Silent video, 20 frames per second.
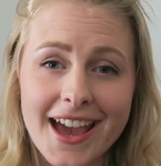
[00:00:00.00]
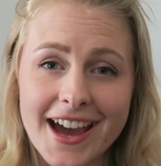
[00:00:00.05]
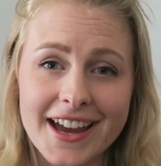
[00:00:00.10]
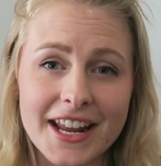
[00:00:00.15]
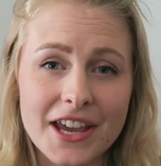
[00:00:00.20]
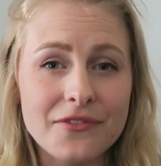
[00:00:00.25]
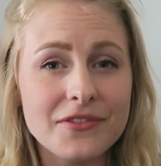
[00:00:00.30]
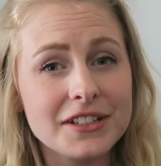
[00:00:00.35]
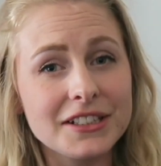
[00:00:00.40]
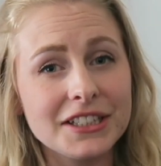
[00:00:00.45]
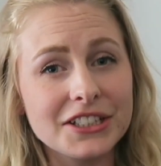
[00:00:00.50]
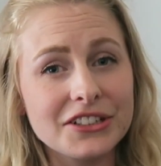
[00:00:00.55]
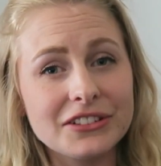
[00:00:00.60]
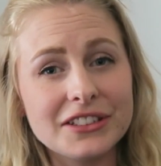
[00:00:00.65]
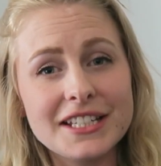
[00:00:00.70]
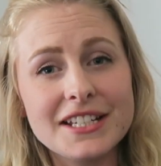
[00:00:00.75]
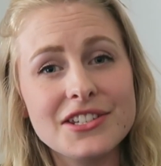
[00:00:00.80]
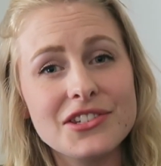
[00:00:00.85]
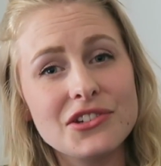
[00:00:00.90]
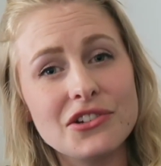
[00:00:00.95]
and I've
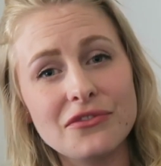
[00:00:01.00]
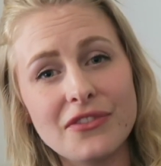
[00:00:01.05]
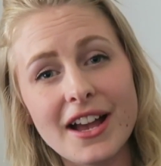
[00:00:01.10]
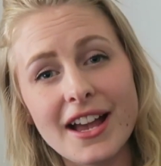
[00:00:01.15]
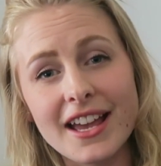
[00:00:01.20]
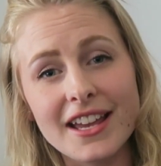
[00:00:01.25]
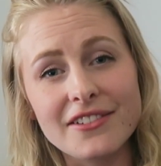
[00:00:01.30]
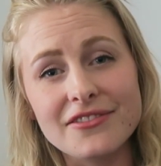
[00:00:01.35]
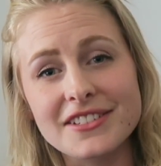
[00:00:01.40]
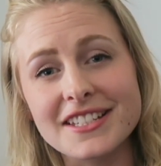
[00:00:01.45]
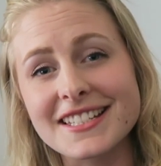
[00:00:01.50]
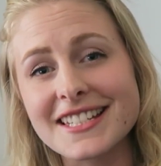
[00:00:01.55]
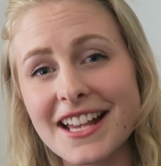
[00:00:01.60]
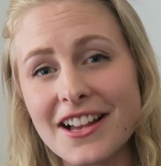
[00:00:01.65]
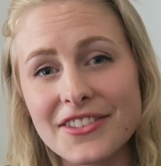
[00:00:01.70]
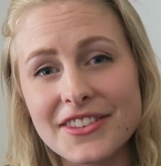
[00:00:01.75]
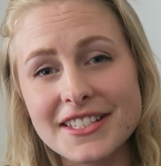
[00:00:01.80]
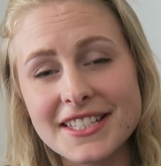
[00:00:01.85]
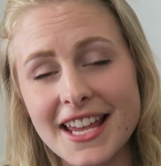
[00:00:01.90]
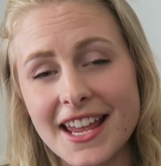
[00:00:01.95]
clearly survived to
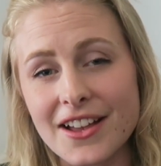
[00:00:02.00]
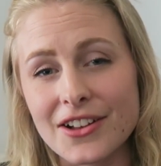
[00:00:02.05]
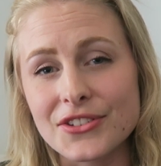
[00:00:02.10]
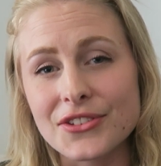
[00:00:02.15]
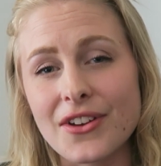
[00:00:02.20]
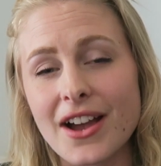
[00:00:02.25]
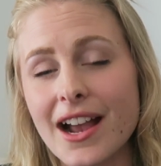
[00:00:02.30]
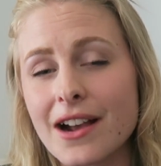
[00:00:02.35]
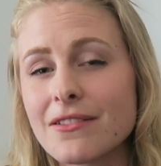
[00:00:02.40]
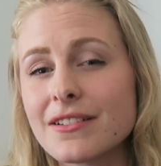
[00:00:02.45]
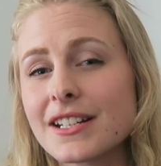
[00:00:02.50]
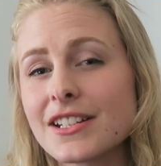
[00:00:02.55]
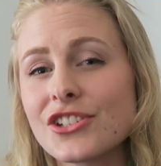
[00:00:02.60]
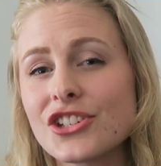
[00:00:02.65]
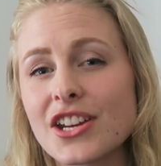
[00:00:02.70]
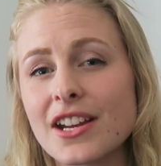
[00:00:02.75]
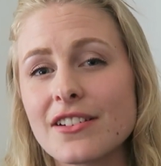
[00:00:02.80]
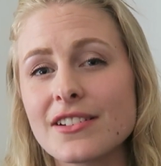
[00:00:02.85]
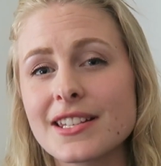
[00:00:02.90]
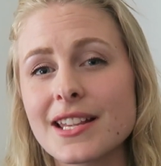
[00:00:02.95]
tell the tale. So I want to
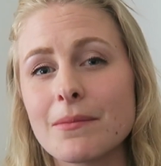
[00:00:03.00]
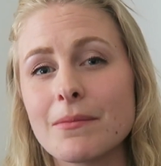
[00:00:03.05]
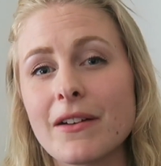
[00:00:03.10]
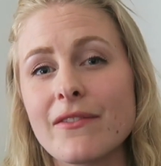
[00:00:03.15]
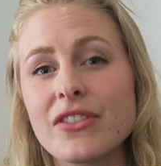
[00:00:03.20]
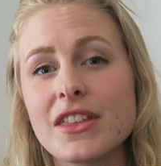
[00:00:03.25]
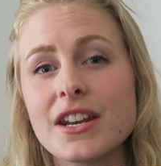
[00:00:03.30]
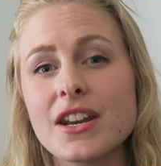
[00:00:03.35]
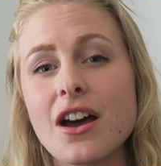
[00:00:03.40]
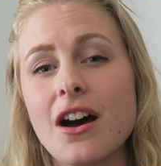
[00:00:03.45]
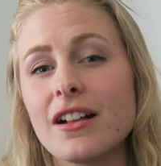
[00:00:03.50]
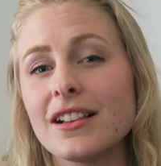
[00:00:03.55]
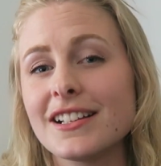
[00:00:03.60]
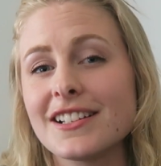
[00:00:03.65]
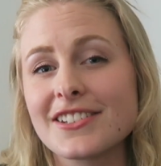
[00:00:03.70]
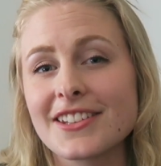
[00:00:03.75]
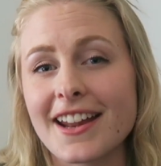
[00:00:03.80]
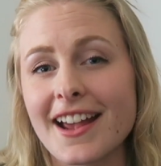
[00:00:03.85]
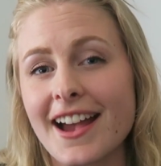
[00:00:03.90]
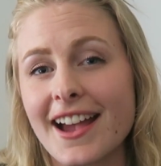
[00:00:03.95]
share some of the
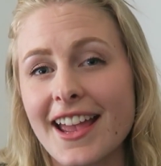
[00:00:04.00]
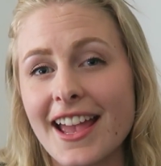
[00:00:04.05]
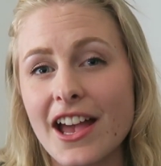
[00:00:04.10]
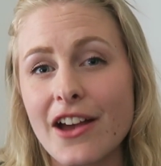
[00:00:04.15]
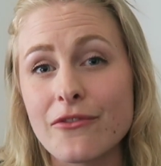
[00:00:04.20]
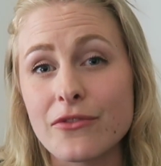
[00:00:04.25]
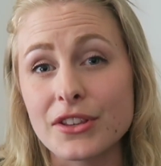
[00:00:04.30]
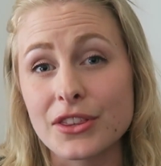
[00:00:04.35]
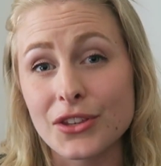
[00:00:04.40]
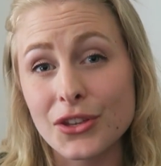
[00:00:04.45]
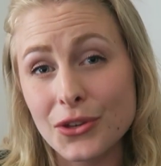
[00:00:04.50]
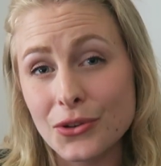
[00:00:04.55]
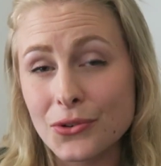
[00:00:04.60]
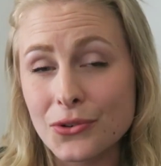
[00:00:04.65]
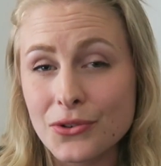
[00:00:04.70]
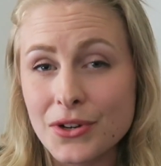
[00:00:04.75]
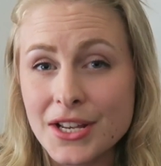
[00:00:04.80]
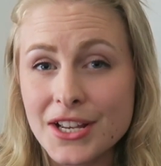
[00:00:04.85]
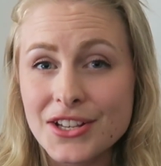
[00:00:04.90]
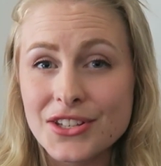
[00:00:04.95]
knowledge that I have with
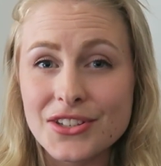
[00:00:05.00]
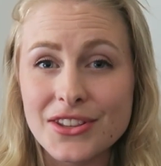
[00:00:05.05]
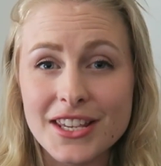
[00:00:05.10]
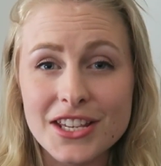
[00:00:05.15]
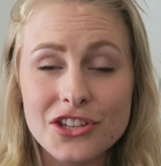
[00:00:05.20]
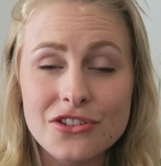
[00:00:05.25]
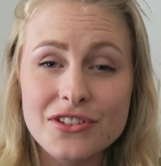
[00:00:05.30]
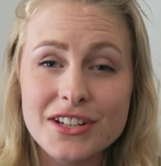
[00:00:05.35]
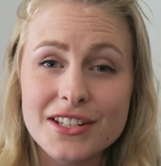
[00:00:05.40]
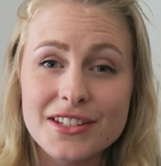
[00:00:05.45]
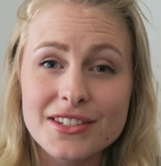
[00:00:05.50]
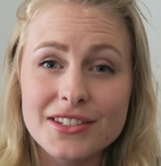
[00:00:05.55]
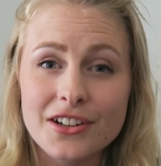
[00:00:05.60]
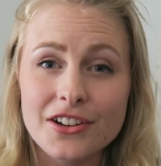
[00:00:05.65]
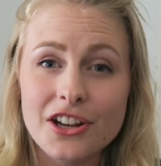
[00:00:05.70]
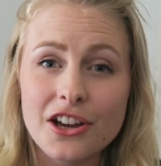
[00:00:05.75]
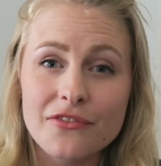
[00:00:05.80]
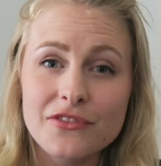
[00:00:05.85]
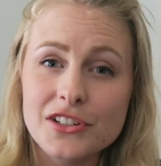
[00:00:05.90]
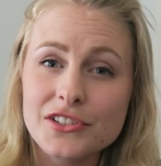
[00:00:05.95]
you so that you can
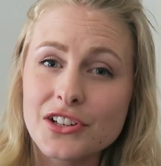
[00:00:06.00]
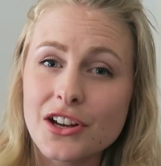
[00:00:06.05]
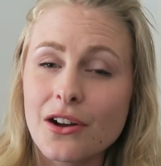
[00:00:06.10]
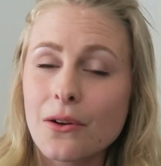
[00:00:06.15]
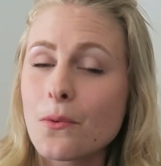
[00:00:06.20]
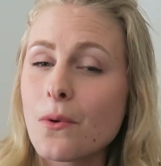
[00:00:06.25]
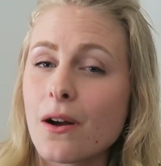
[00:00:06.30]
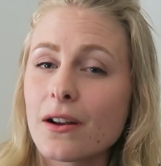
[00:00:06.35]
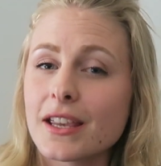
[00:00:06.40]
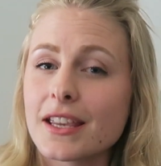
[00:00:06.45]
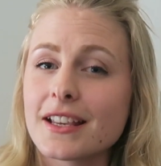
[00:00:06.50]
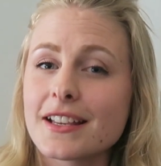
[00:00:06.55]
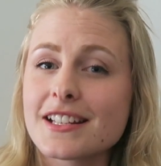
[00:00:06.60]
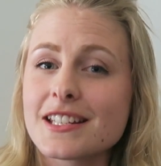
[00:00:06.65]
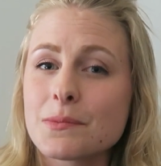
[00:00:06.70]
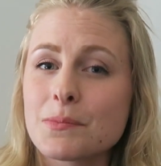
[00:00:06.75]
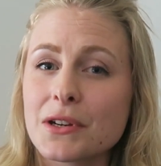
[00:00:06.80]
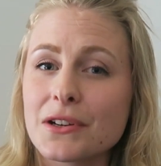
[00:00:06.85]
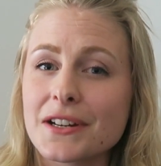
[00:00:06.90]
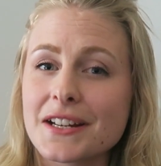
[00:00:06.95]
start off your dog walking
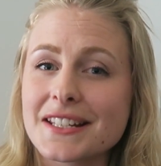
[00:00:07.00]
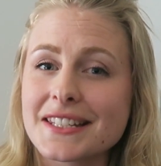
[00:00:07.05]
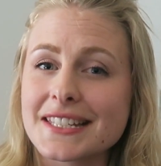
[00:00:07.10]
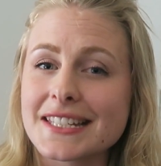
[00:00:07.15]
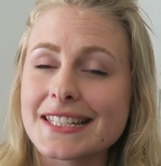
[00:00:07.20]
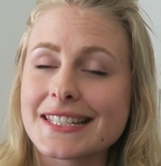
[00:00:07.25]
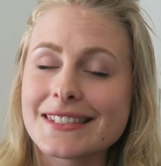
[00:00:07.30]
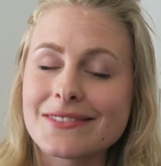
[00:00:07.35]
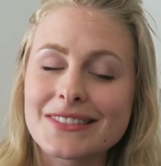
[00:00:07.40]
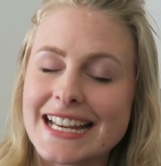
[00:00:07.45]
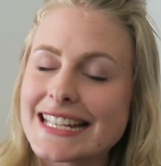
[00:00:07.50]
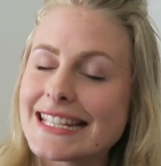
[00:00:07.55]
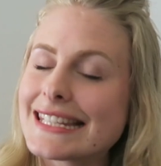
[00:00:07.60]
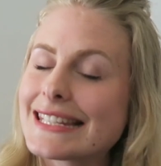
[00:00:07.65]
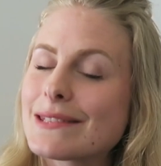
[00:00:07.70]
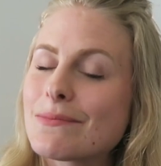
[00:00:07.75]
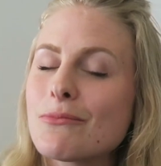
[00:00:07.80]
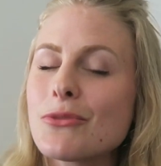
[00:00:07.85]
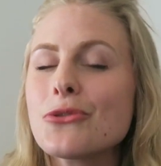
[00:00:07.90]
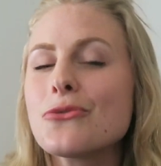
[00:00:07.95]
experiences as
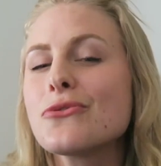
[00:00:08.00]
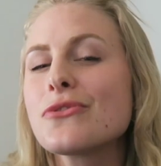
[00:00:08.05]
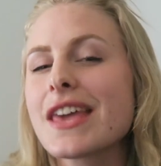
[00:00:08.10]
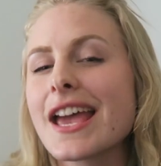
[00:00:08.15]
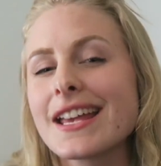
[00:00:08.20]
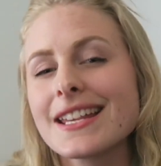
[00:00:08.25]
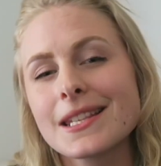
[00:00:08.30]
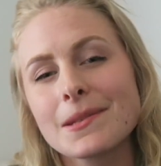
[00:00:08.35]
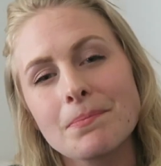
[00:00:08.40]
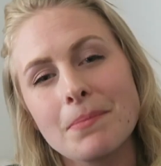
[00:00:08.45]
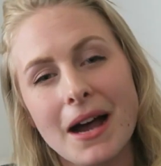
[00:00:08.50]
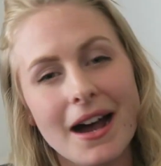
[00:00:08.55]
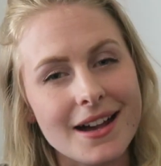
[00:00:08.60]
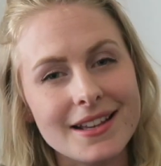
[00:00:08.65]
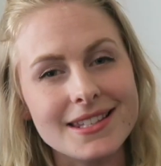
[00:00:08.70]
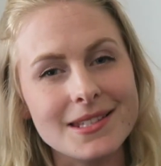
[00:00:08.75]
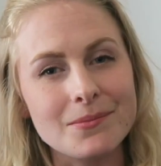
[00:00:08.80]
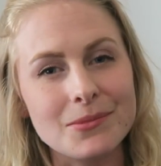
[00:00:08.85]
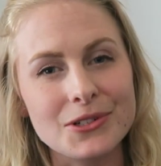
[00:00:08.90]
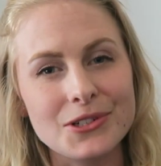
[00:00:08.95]
smooth as
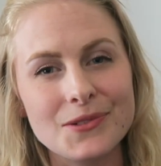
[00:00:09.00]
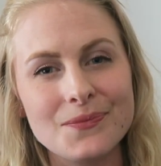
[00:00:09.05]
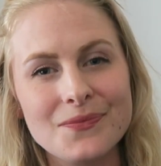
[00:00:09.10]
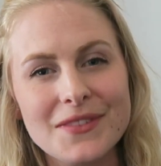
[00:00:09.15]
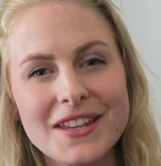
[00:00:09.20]
possible.